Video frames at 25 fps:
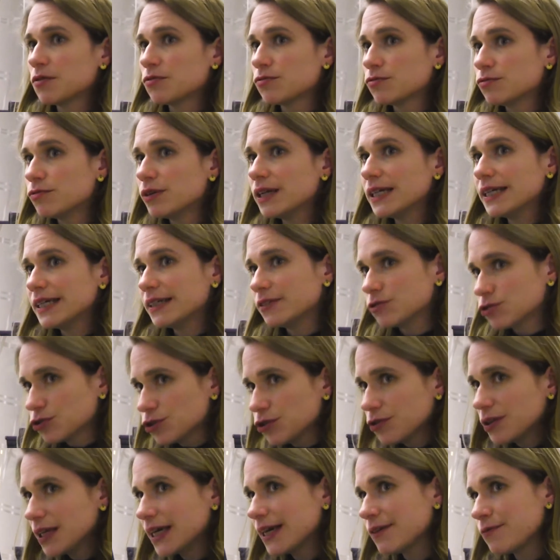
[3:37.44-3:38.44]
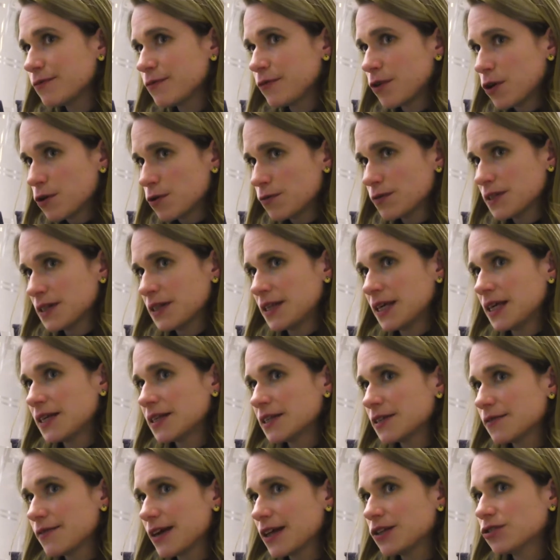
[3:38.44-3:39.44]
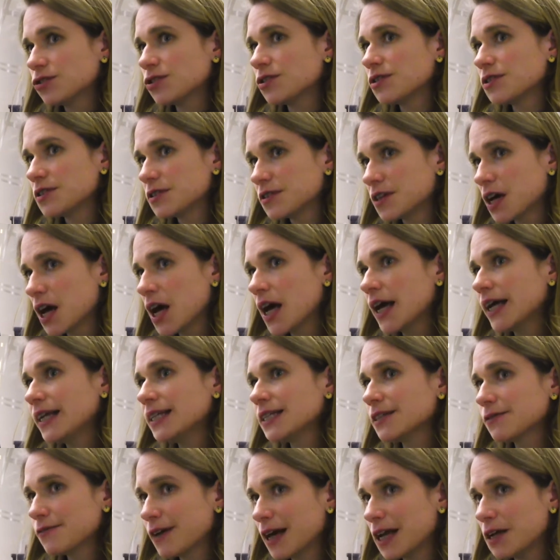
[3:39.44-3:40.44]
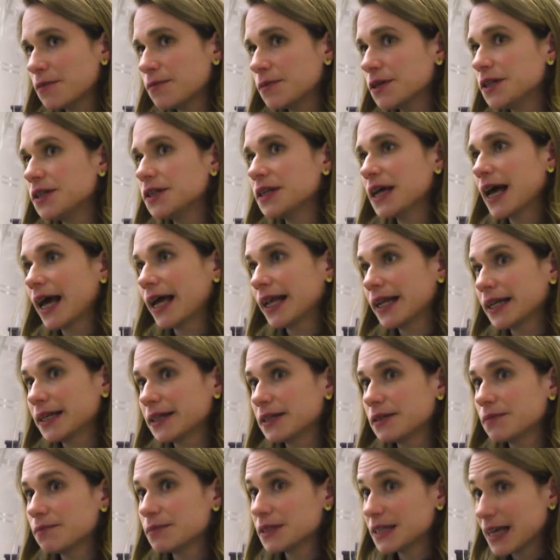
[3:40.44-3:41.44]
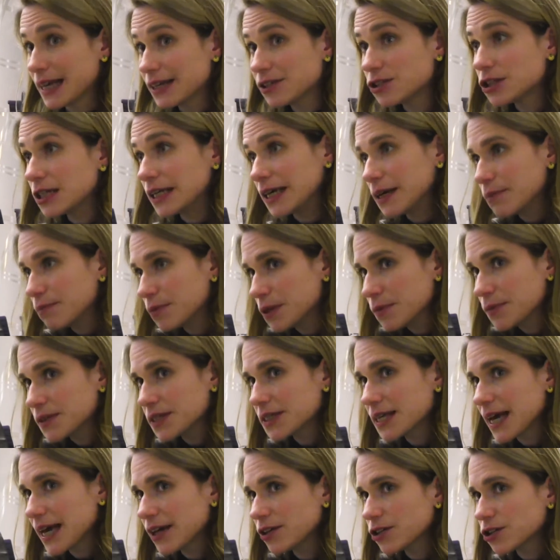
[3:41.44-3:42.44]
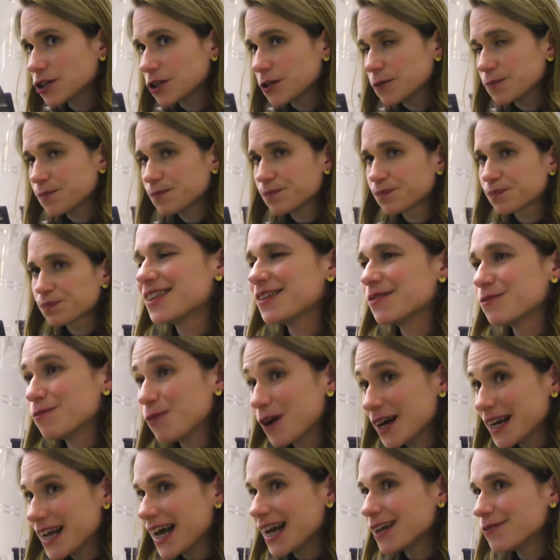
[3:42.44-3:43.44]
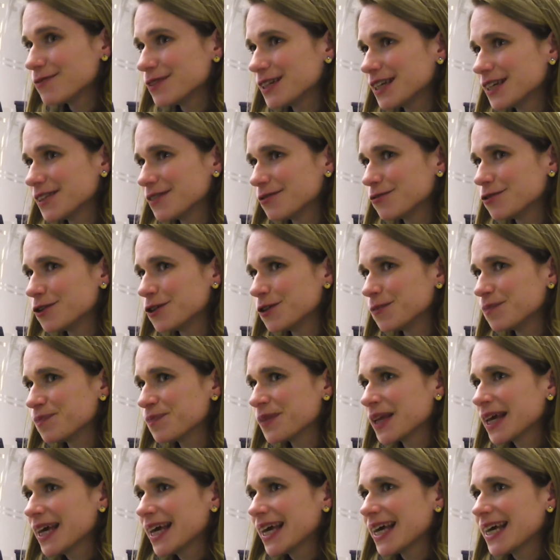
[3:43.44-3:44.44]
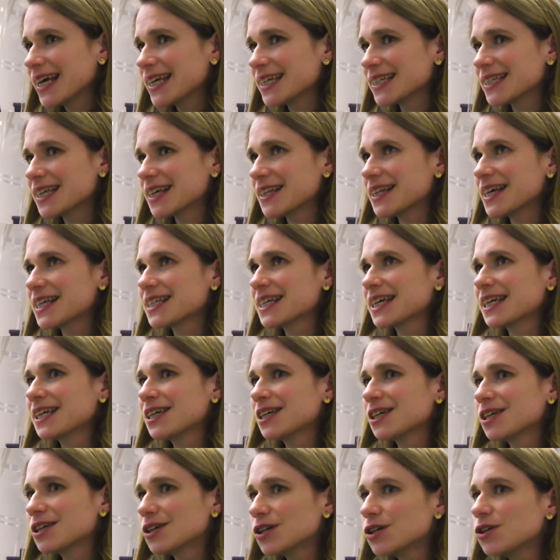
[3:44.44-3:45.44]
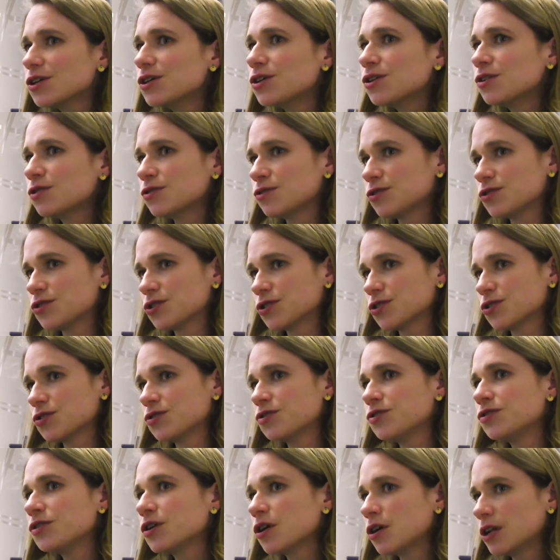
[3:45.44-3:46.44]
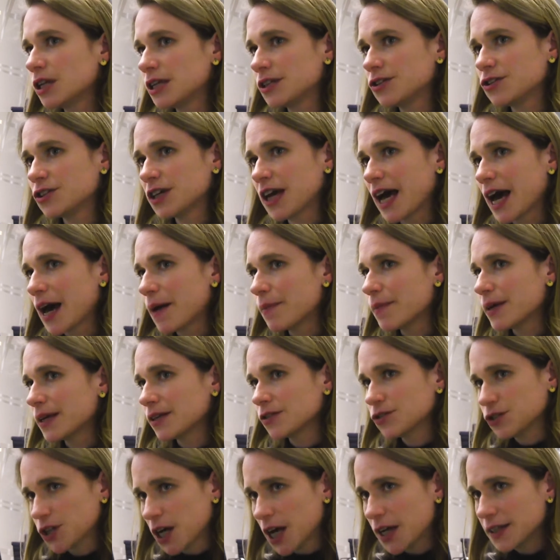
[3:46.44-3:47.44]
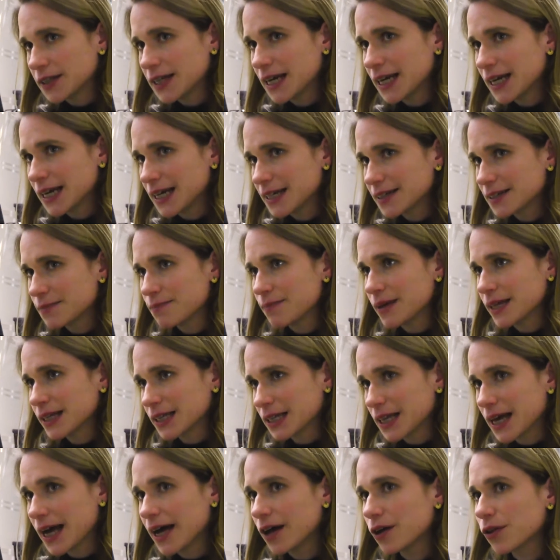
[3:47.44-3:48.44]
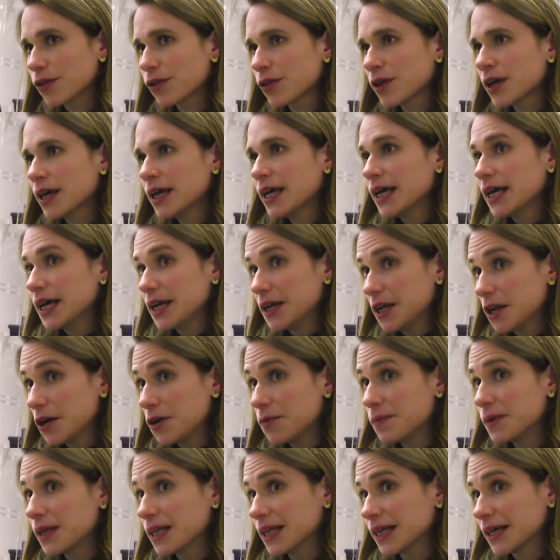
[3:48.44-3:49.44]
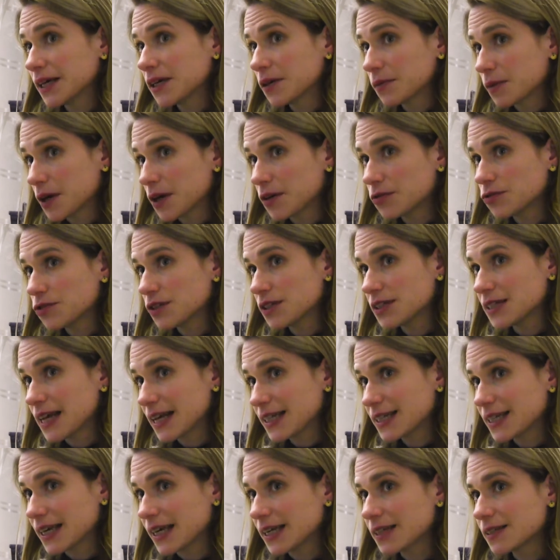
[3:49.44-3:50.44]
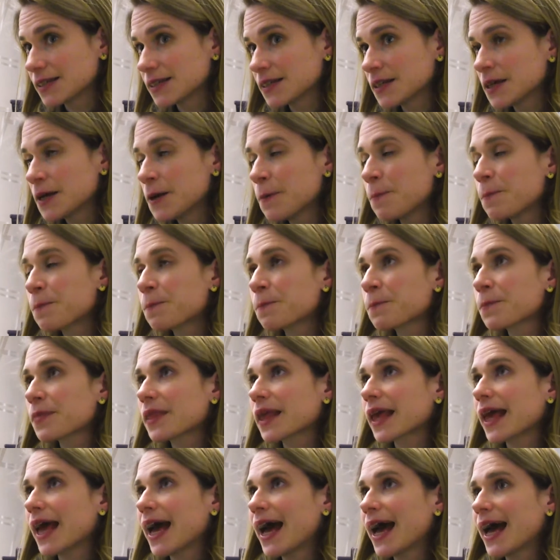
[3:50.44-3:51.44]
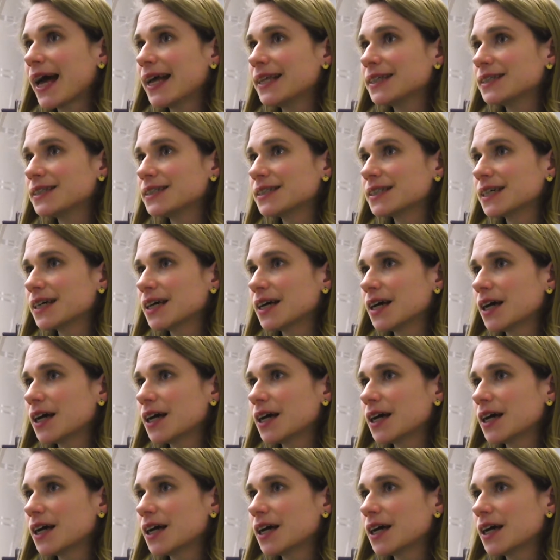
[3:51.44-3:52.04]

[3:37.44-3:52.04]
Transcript: really truly involved in the intervention design, development and potentially implementation. The white elephant in the room is that there's a huge knowledge gap in child and adolescent mental health in low middle income country settings, and